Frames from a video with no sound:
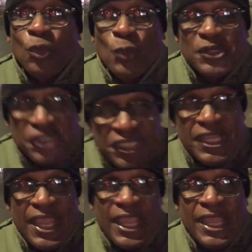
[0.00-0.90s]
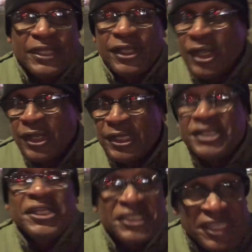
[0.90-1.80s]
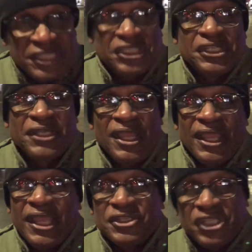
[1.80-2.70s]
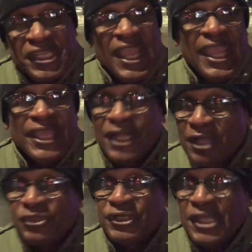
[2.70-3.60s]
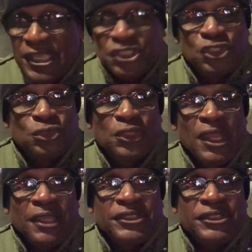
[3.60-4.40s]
when she had an addiction and she had other issues